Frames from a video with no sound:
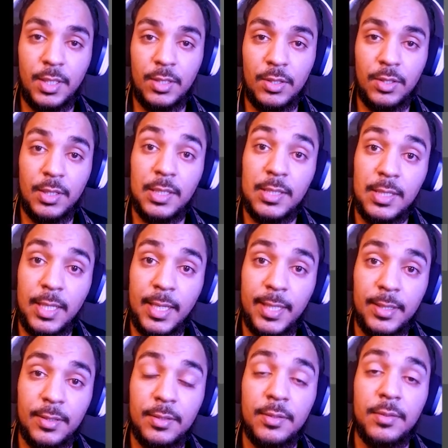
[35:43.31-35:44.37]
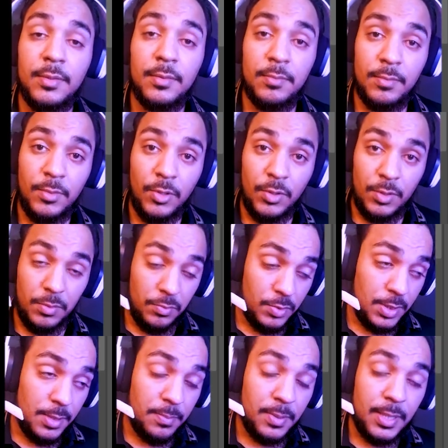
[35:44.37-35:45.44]
on the slider, or
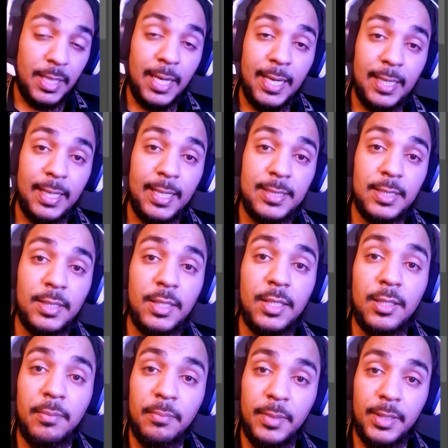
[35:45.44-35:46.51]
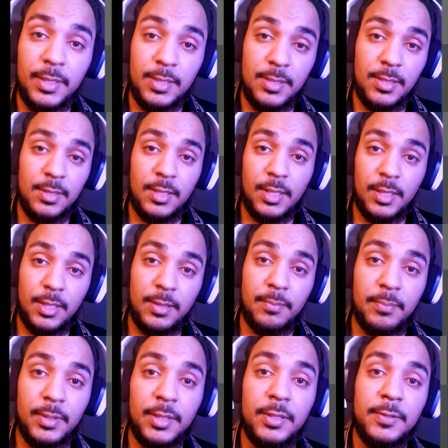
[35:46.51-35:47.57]
simply highlighting the number and inserting a
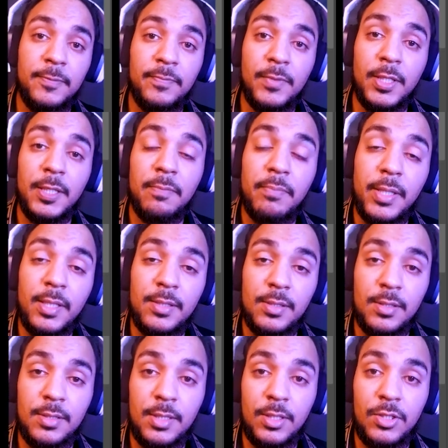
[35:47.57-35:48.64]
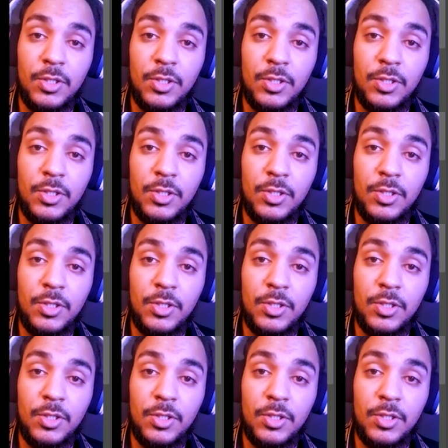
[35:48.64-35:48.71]
number in pixels that you